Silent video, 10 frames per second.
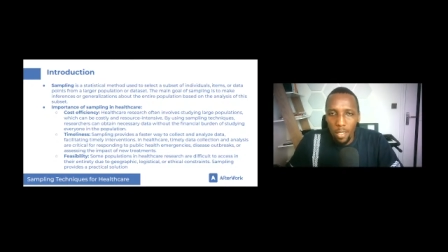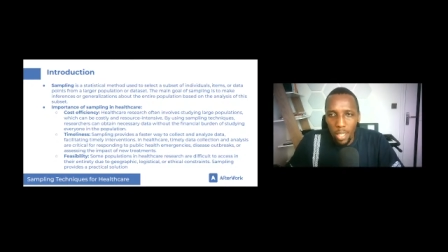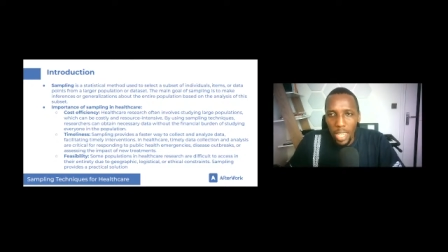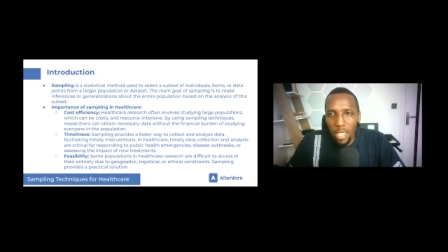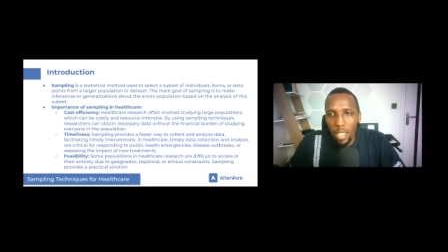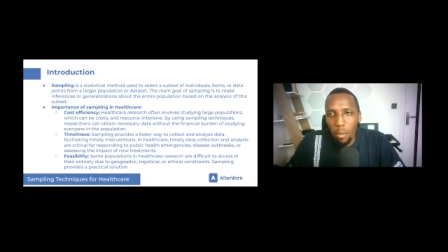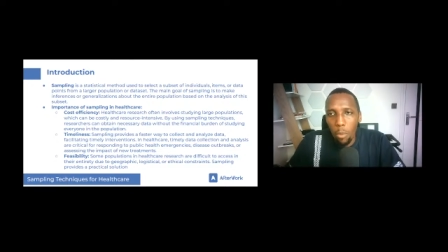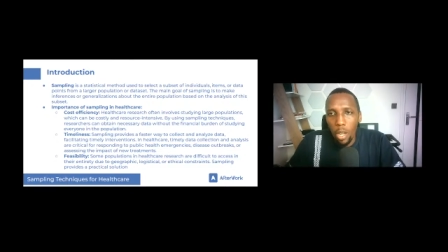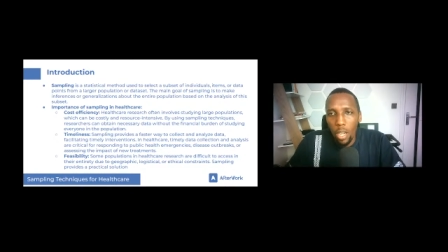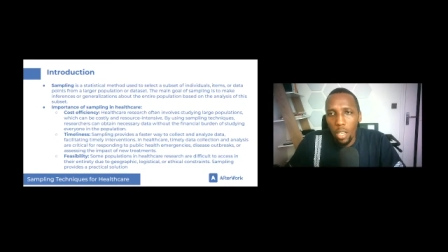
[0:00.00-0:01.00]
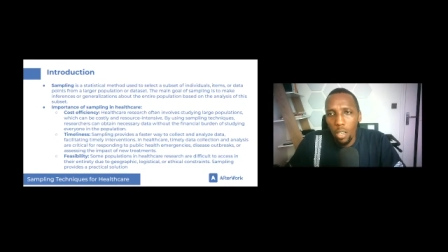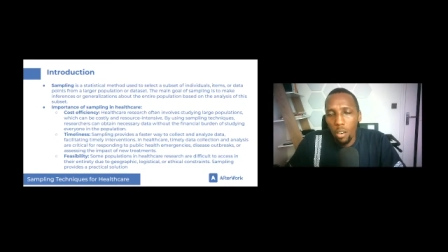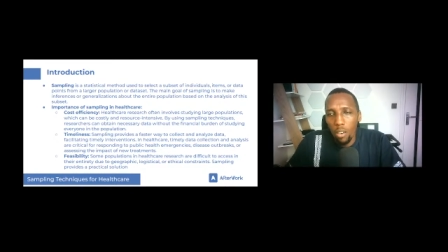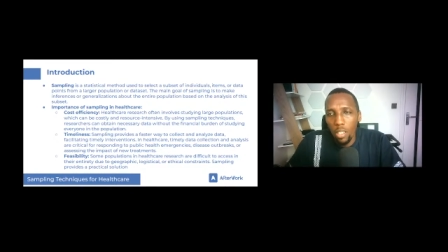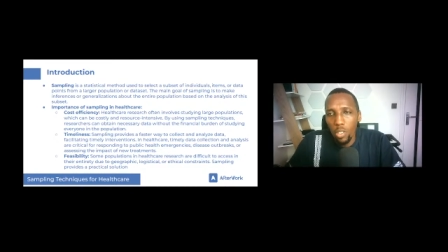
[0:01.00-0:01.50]
train a model
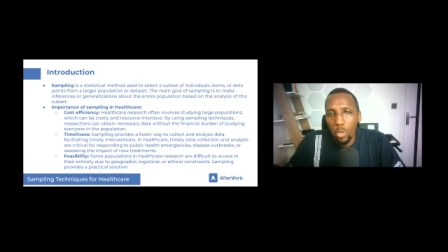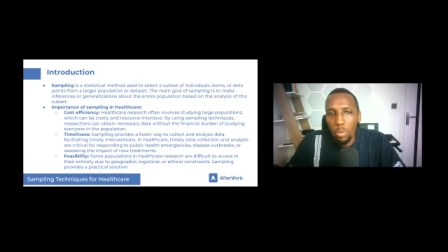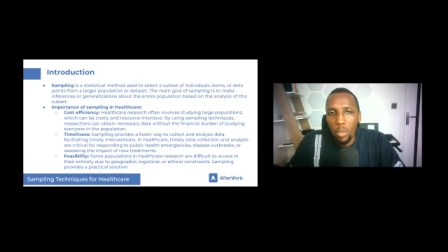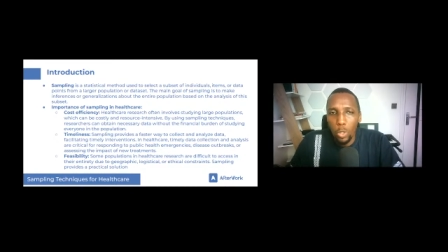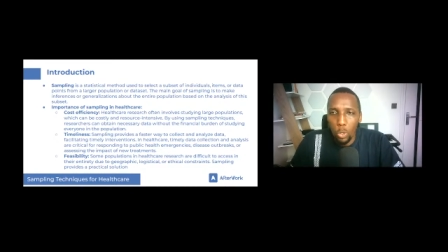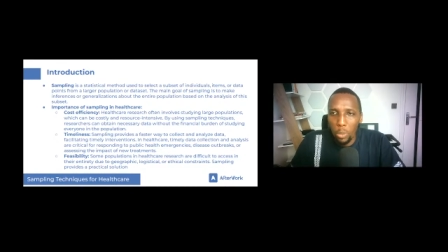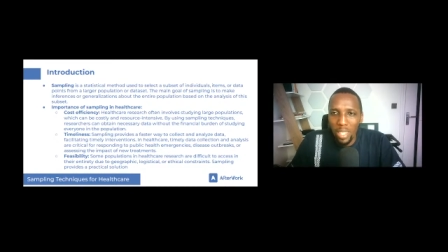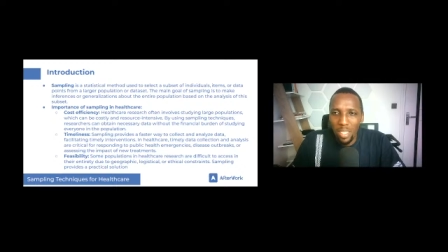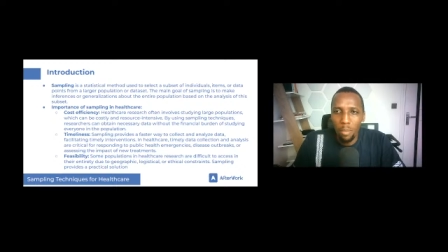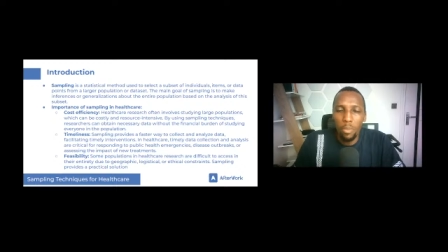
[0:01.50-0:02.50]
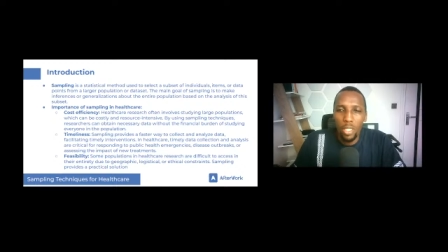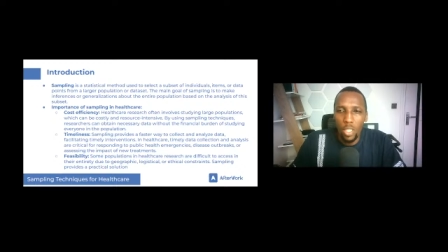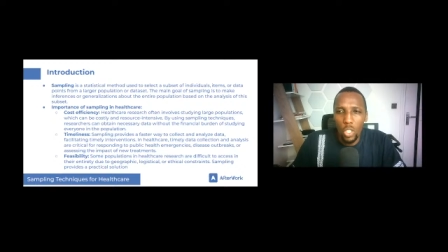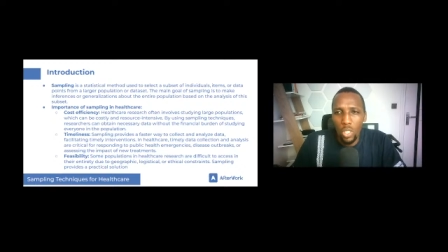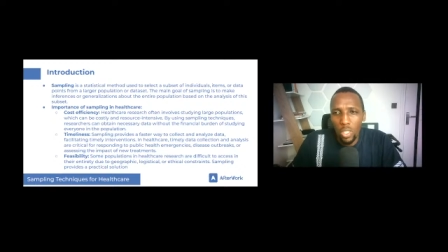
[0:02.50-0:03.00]
on to be able to make some
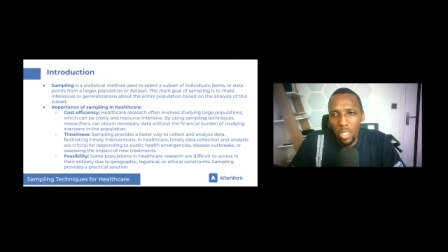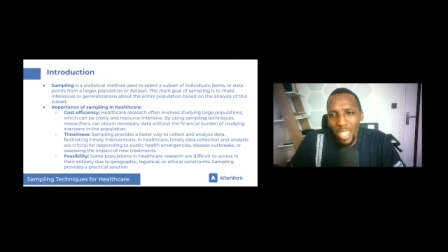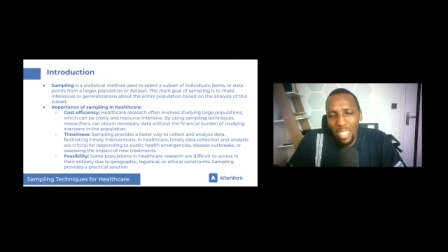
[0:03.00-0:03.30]
predictions.